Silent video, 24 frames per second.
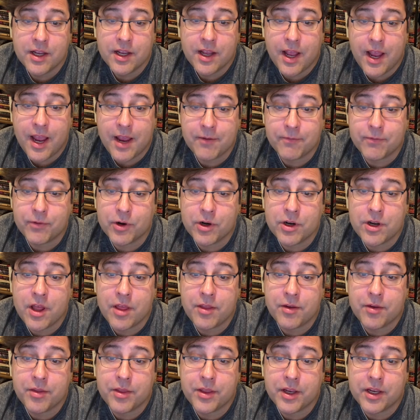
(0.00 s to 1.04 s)
And for
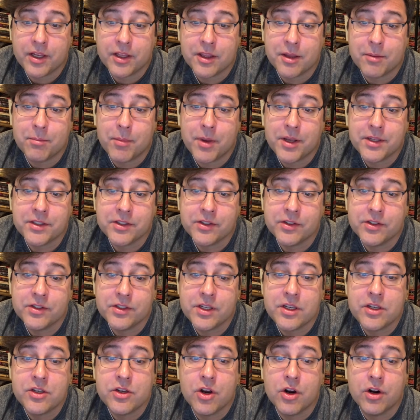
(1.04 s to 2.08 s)
another thing, the muscles
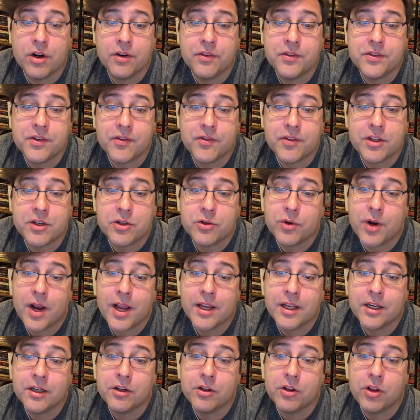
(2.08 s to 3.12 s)
and nerves of the
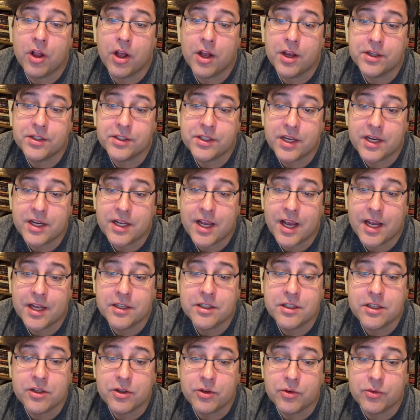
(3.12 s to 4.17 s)
dragon claws that he had
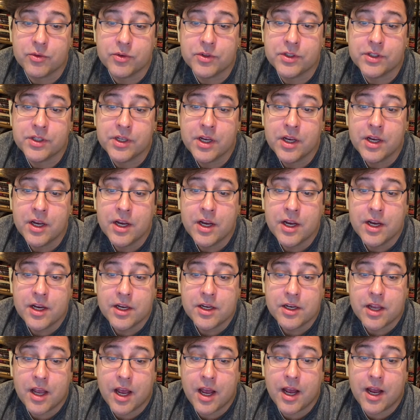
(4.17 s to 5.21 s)
to use
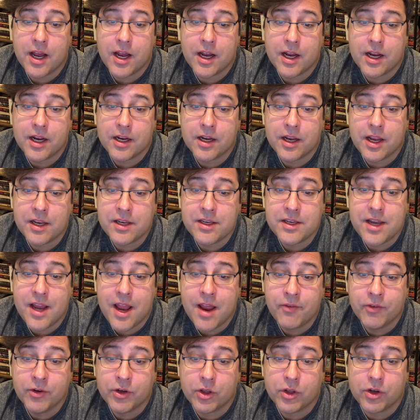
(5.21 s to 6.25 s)
had
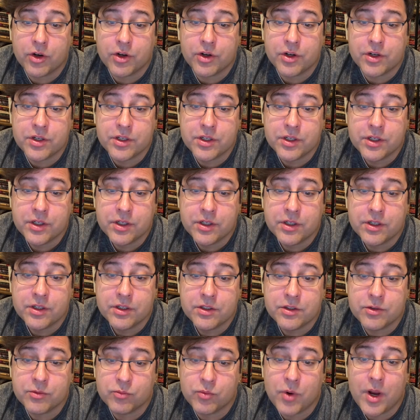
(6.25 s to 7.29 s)
never learned
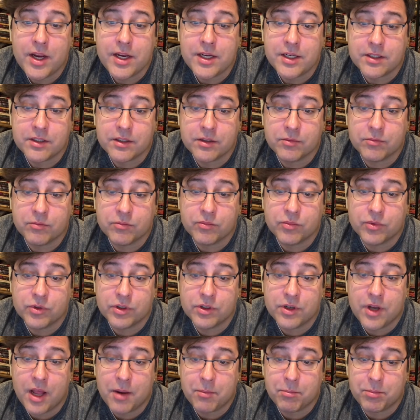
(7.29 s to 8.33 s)
to write and were
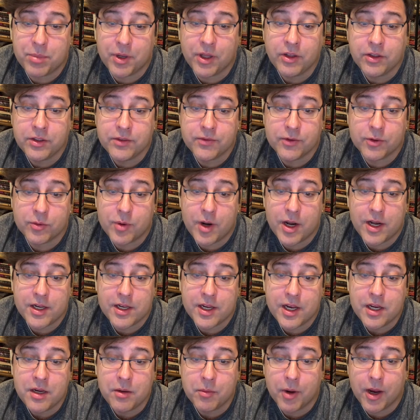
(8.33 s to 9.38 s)
not built for writing
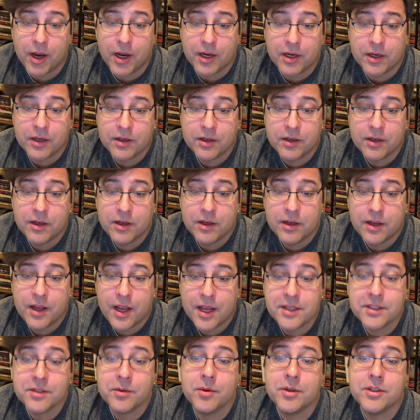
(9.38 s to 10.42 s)
anyway.
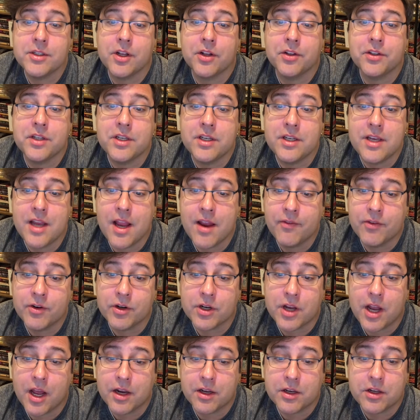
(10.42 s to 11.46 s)
As a result, he never
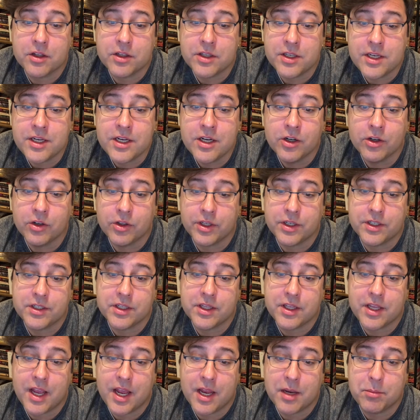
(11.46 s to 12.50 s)
got nearly to
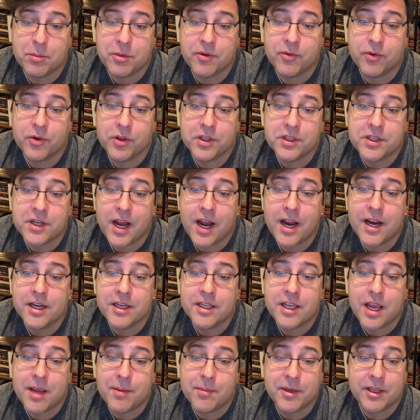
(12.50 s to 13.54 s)
the end before the tide
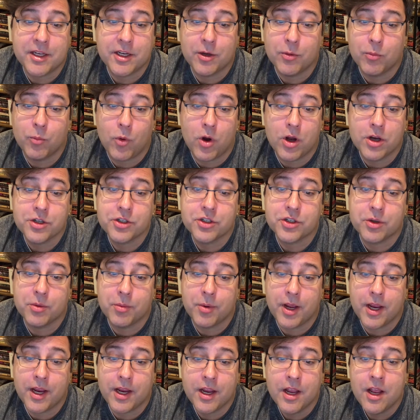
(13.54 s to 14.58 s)
came in and washed
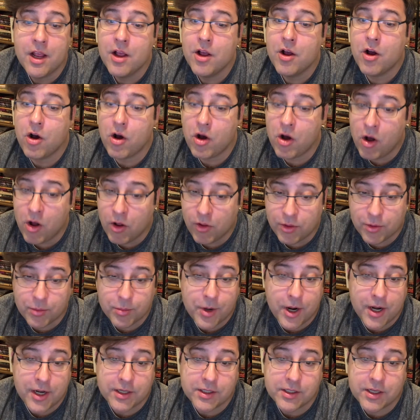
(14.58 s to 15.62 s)
away all the
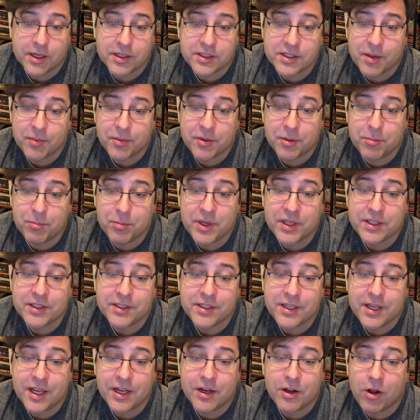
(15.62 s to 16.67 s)
writing except the bits
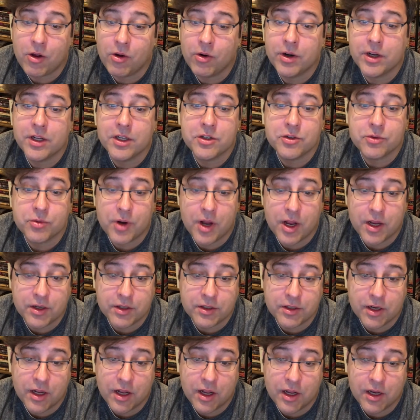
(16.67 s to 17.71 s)
he had already
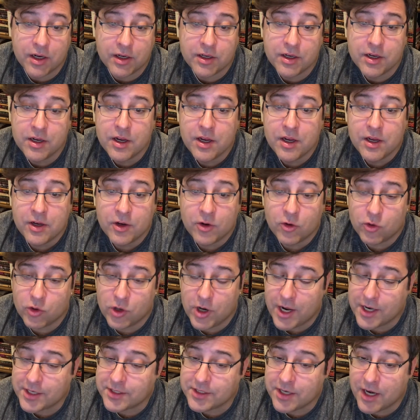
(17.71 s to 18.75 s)
trodden on or
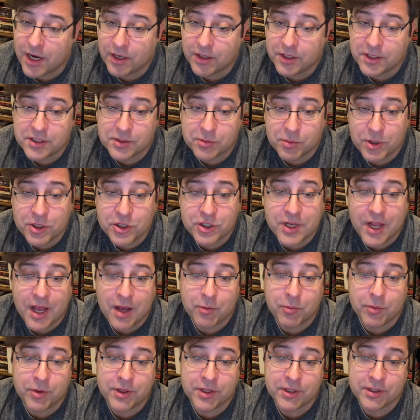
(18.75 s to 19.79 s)
accidentally swished
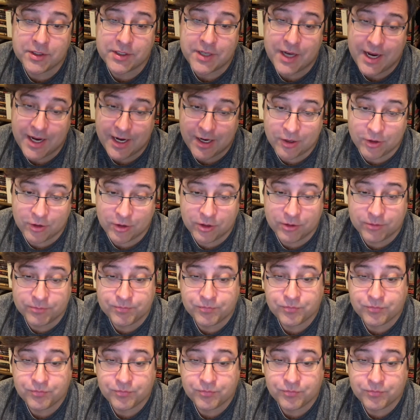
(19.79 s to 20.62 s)
out with his tail.